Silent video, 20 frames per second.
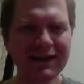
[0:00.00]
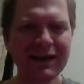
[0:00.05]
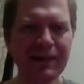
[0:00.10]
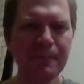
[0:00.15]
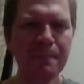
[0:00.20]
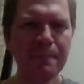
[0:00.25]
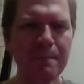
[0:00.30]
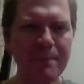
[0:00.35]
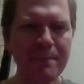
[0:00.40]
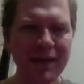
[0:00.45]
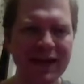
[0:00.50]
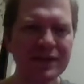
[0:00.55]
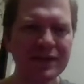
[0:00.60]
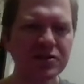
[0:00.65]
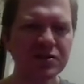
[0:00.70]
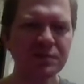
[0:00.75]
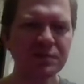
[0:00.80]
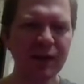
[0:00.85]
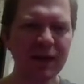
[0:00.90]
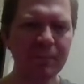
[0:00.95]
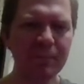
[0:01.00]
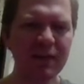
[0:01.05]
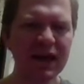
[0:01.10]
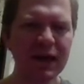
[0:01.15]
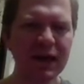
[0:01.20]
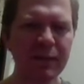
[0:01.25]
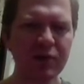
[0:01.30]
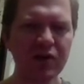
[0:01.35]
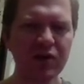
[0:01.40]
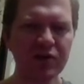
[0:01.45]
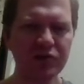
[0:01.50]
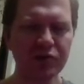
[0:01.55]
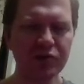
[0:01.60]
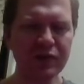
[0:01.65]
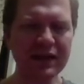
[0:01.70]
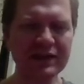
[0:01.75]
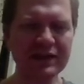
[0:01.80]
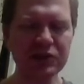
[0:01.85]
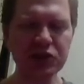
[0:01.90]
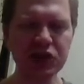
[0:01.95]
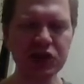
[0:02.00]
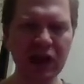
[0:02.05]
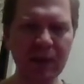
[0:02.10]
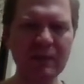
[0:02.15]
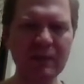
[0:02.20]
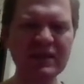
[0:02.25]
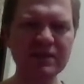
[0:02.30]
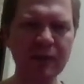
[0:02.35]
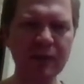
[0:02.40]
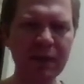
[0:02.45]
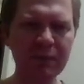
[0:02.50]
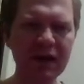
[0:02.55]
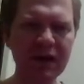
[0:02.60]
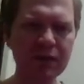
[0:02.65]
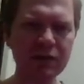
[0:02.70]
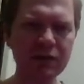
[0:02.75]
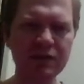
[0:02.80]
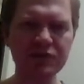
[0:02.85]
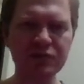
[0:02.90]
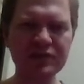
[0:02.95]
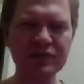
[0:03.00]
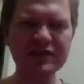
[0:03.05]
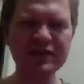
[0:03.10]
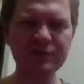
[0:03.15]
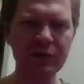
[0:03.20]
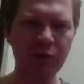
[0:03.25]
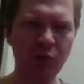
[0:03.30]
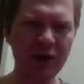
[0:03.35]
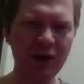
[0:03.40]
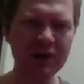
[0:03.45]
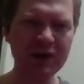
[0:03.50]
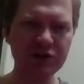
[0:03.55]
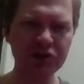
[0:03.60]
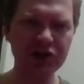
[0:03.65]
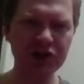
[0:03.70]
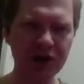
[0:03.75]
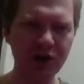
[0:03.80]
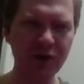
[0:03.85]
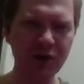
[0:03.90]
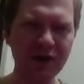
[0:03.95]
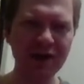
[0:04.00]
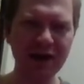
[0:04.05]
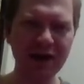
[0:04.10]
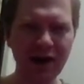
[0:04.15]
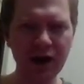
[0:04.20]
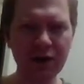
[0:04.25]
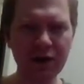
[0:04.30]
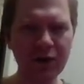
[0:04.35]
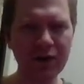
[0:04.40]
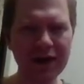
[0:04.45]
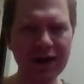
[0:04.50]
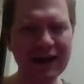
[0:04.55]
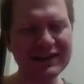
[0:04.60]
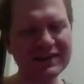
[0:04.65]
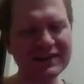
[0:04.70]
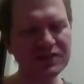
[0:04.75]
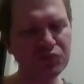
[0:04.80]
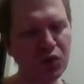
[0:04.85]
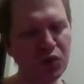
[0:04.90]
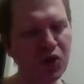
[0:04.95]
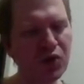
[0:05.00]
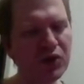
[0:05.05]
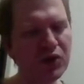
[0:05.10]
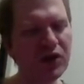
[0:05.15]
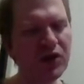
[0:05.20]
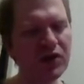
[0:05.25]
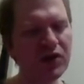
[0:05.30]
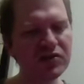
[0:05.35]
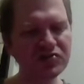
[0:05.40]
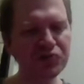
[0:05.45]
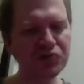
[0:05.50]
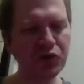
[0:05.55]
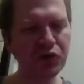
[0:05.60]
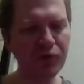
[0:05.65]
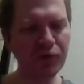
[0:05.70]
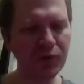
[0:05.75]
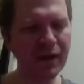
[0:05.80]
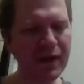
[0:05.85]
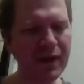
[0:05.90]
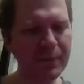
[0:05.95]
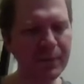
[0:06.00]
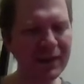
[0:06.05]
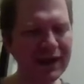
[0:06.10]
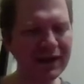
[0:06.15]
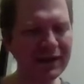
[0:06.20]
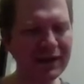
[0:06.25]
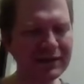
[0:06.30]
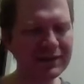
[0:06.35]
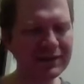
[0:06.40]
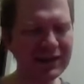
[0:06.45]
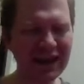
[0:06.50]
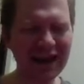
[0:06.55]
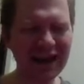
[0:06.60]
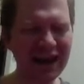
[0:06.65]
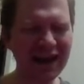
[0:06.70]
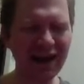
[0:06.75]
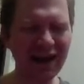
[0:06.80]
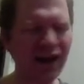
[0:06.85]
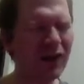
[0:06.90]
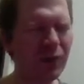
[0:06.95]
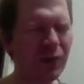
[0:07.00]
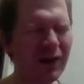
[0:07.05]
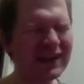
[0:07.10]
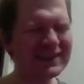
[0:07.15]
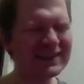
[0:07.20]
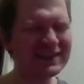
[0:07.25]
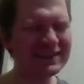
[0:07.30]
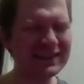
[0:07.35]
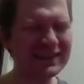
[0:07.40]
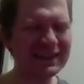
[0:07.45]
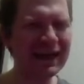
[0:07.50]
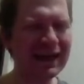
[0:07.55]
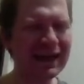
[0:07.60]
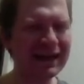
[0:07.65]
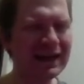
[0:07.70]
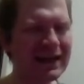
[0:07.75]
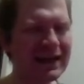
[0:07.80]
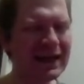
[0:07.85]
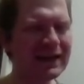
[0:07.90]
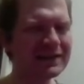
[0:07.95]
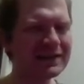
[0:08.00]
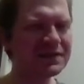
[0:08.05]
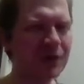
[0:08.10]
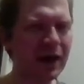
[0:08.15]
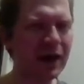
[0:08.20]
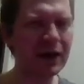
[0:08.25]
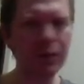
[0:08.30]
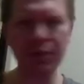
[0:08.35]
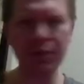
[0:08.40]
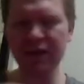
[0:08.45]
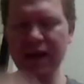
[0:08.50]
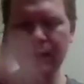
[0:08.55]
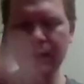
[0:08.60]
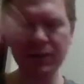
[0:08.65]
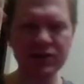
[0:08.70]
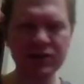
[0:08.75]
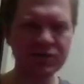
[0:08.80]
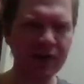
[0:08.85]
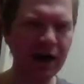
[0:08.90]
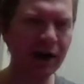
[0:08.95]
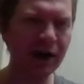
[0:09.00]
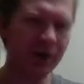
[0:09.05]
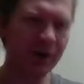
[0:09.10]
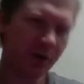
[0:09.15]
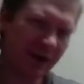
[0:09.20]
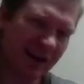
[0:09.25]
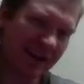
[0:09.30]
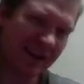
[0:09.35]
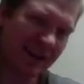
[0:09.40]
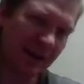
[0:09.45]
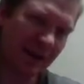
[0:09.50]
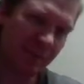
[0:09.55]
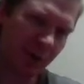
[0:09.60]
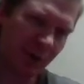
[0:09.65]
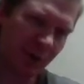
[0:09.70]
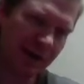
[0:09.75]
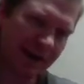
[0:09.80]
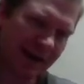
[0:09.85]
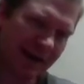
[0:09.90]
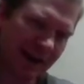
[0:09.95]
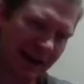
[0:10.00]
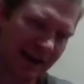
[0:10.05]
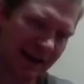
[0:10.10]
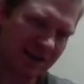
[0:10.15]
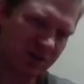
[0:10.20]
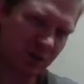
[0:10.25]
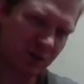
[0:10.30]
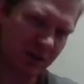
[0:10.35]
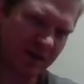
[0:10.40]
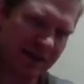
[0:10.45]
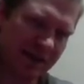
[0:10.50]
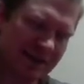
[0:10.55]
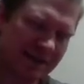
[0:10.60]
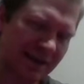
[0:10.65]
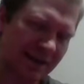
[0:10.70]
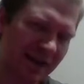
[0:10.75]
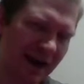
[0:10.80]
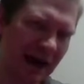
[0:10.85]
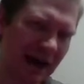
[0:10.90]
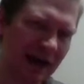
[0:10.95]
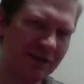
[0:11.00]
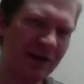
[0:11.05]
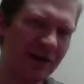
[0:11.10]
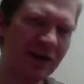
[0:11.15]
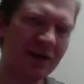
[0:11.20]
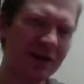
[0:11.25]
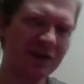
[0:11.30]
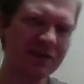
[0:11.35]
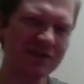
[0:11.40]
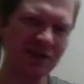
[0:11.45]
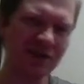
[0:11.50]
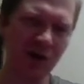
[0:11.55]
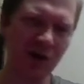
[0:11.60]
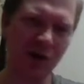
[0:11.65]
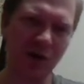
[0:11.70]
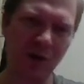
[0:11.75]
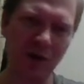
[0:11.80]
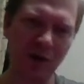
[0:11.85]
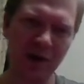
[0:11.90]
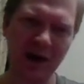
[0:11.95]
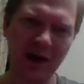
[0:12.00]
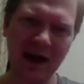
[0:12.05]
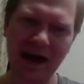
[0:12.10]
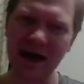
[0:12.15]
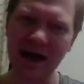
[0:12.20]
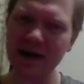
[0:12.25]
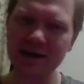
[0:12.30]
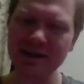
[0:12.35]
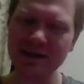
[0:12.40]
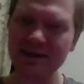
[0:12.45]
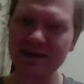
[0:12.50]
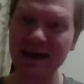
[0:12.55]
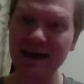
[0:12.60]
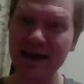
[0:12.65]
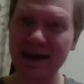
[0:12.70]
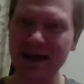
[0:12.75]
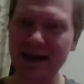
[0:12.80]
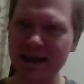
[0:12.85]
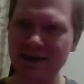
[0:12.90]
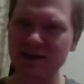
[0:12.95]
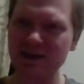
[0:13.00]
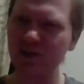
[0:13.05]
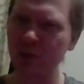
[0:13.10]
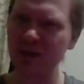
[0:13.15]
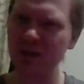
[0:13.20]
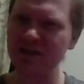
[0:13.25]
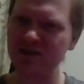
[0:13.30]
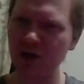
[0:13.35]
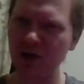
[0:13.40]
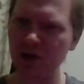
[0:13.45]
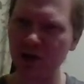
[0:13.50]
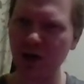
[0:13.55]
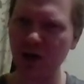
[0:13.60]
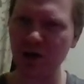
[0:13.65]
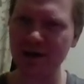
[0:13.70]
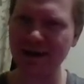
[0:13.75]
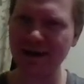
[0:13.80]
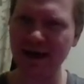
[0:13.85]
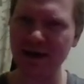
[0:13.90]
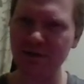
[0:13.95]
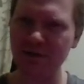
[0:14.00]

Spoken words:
Mages might be able to do this. Shamans might be able to do this with Wind Chill. Other classes won't. So for them, and otherwise it's a Yeti. So I don't put that much value in the ability to cast with this alive. So again, it's a 3-star card, kind of